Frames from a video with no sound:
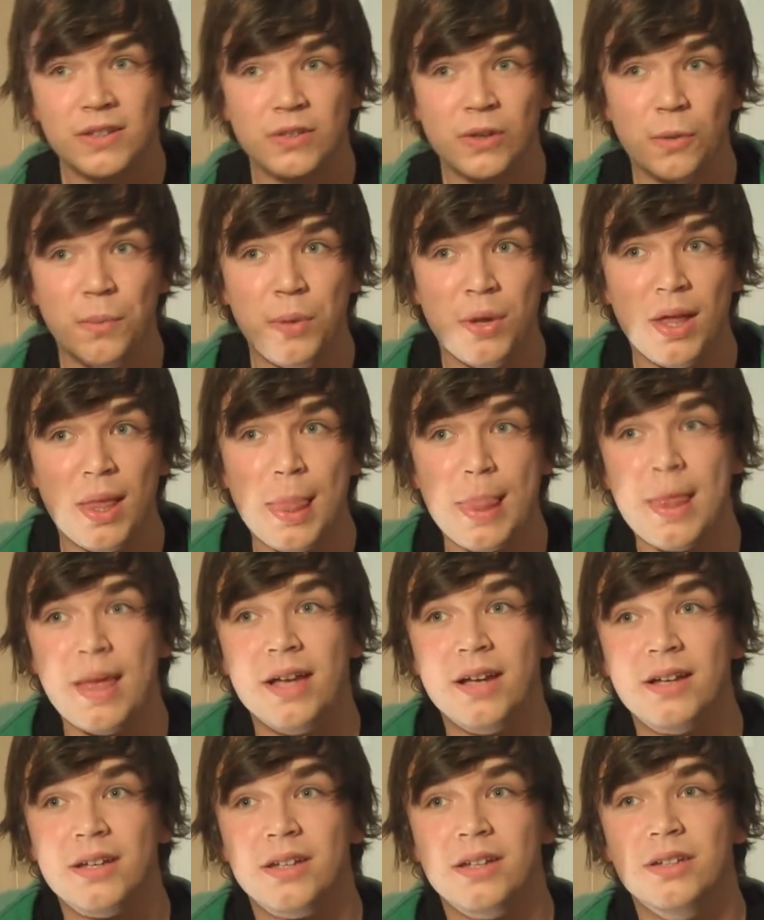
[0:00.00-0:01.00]
so I'll put a
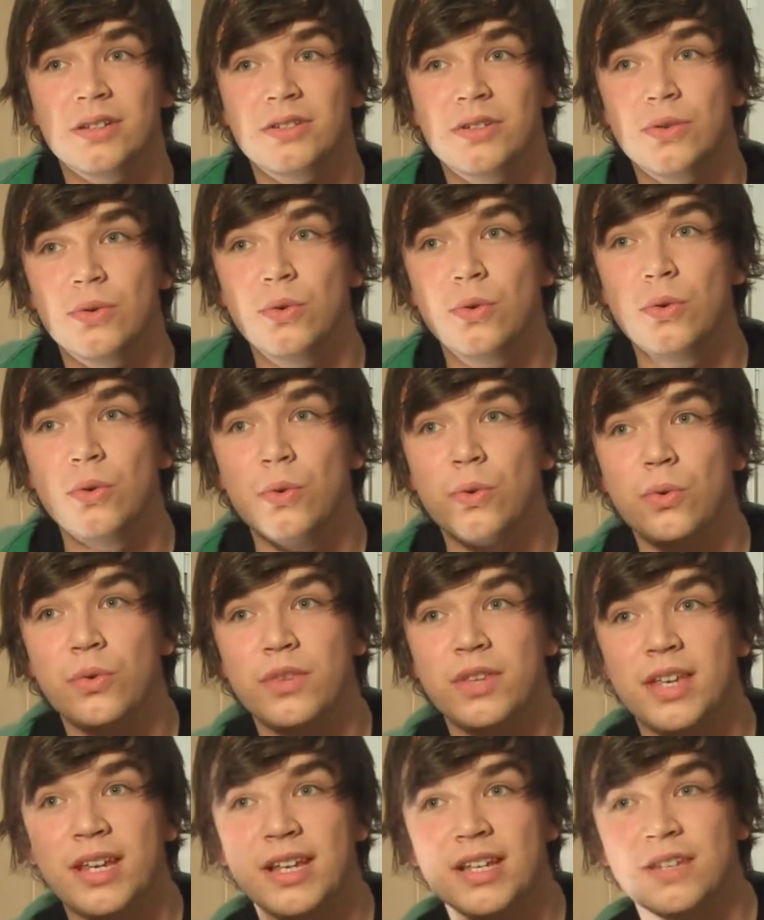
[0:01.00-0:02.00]
link to all
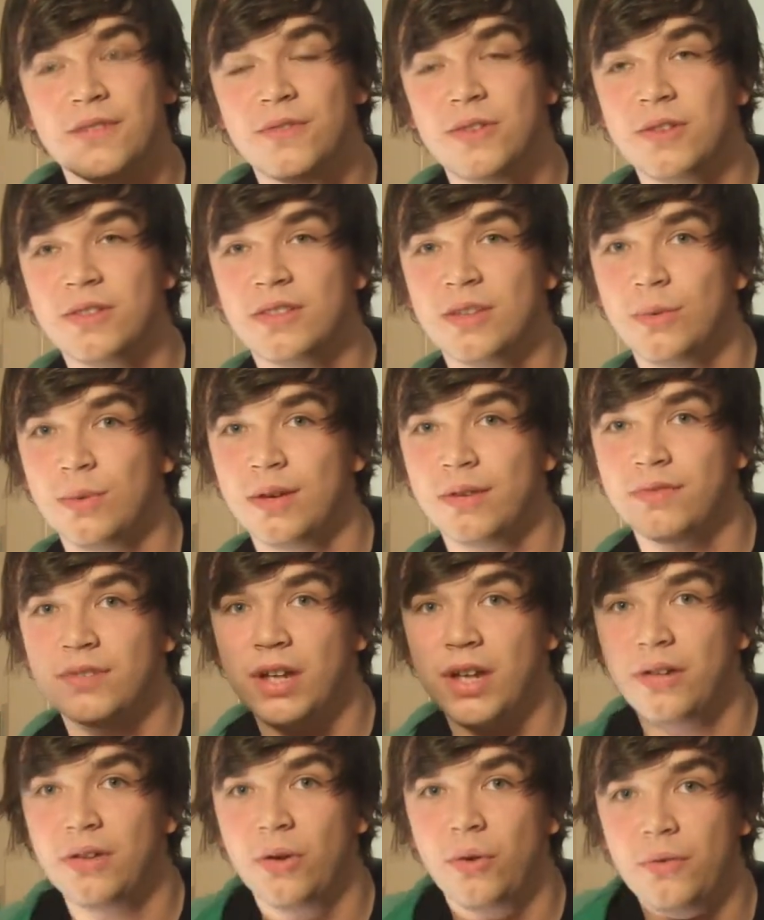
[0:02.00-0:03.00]
the interviews that we have
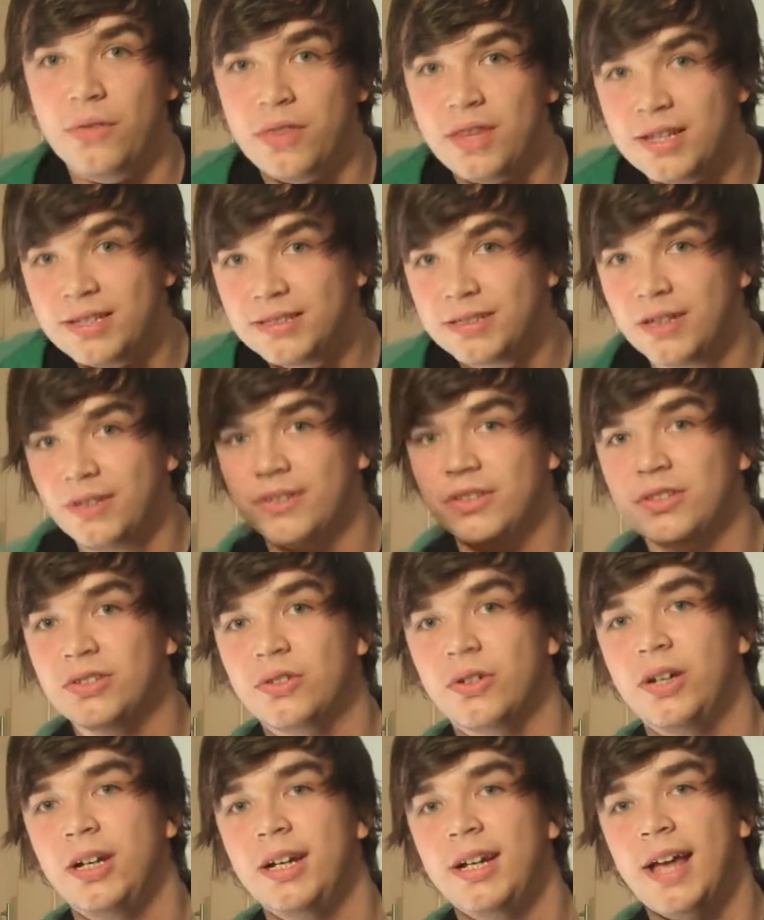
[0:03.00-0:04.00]
done on this side of the
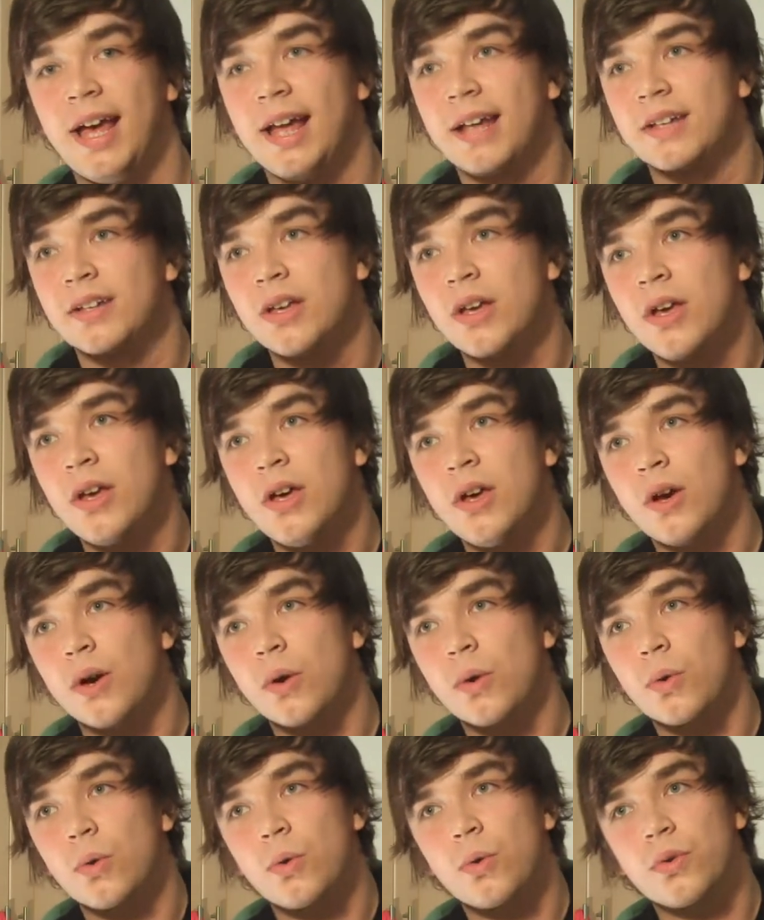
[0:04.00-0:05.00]
screen and
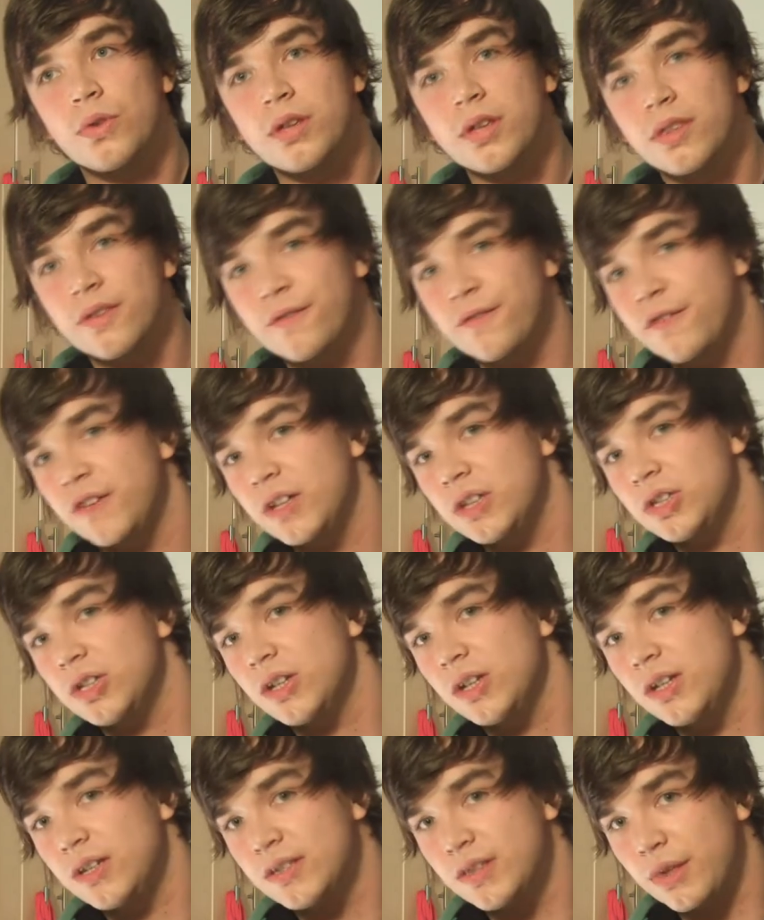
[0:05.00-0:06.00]
all the other
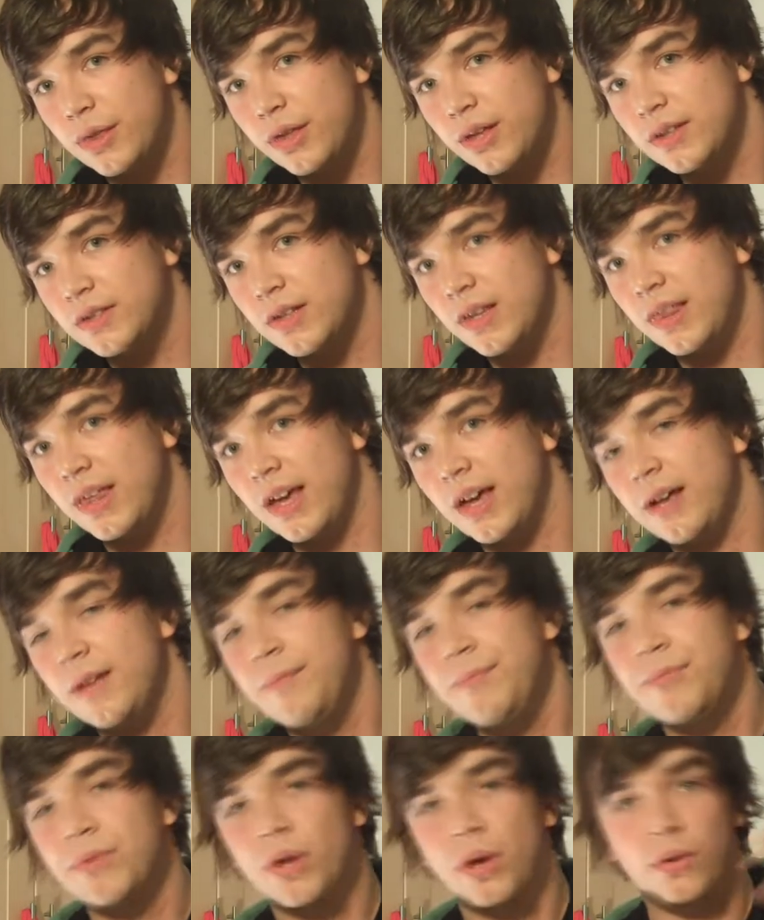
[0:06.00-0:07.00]
features and things like that
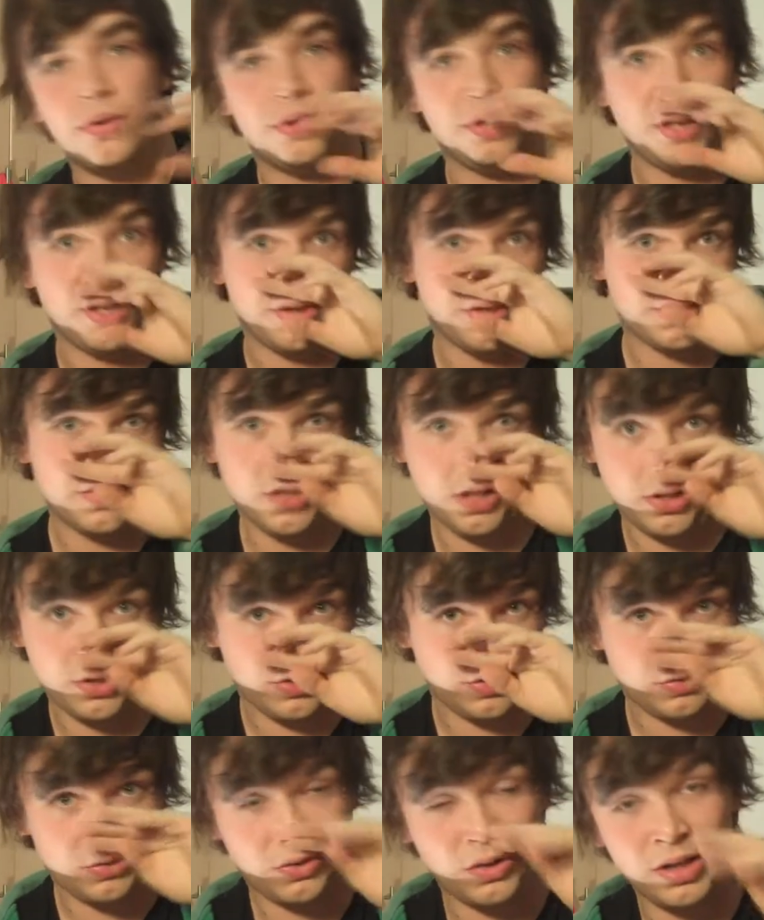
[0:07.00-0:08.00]
on the other side of
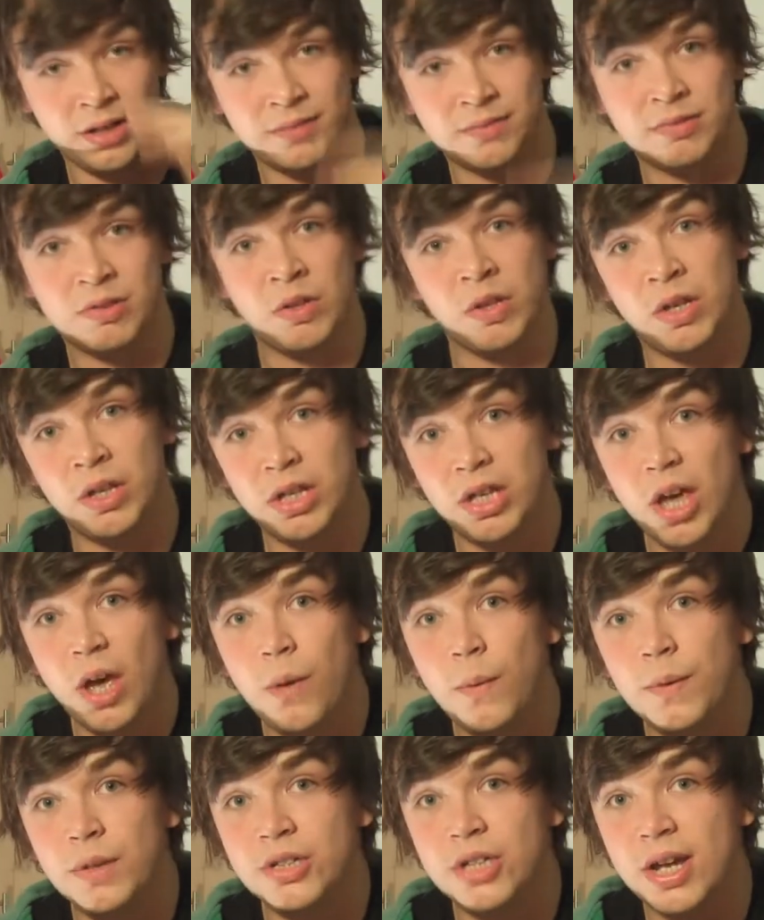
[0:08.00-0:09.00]
the screen, so you can
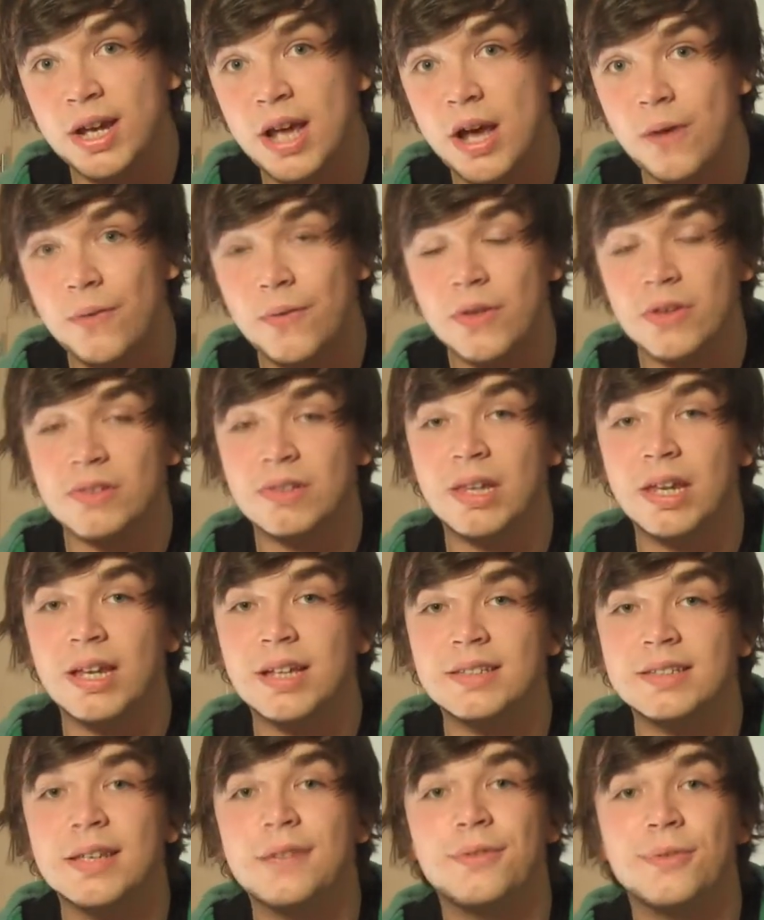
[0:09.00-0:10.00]
go and check out those
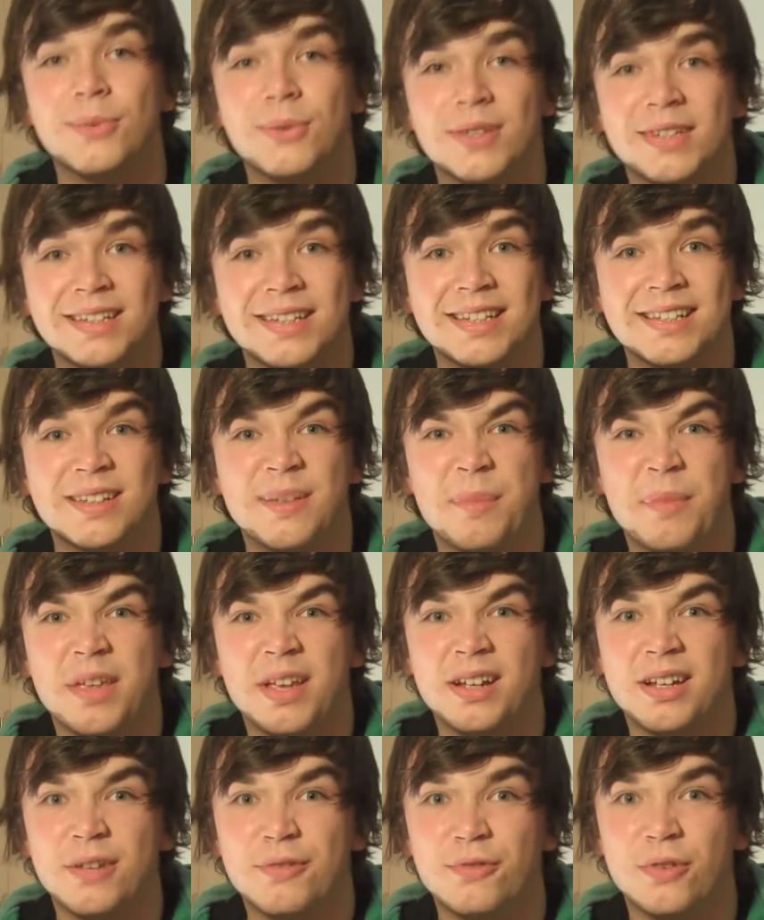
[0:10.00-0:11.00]
links if you want to see something
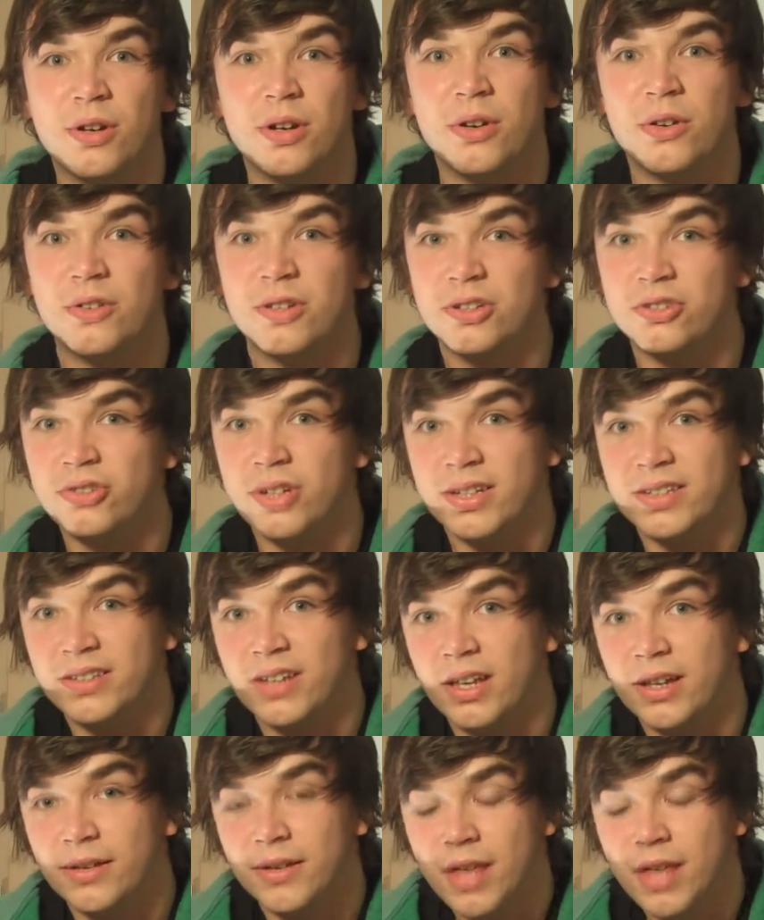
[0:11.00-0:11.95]
different or interesting.